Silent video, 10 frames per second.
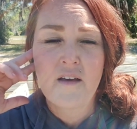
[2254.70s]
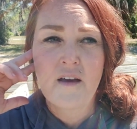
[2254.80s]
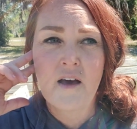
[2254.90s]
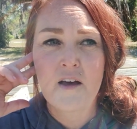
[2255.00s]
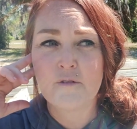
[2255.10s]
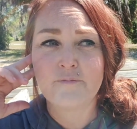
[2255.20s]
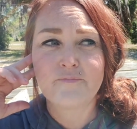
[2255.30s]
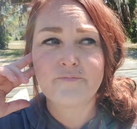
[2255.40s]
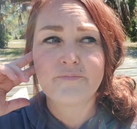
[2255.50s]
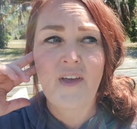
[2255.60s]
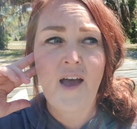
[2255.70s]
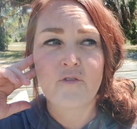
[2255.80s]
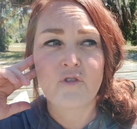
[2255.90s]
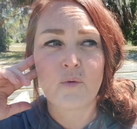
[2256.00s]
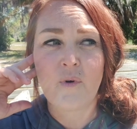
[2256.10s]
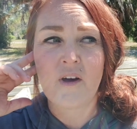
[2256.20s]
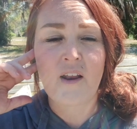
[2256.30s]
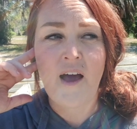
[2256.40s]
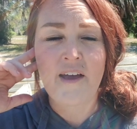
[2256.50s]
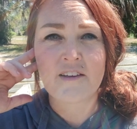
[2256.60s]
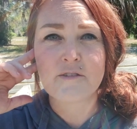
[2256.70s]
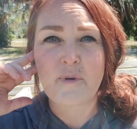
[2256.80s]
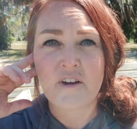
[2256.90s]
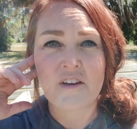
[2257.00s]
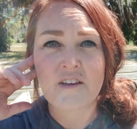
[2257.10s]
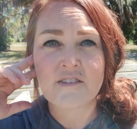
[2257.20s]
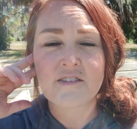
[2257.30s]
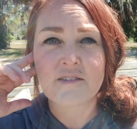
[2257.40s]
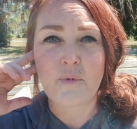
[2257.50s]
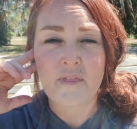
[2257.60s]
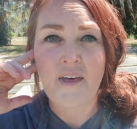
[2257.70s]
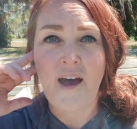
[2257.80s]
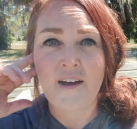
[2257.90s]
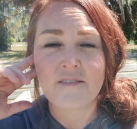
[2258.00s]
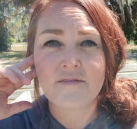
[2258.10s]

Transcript: Um, after what I experienced with that.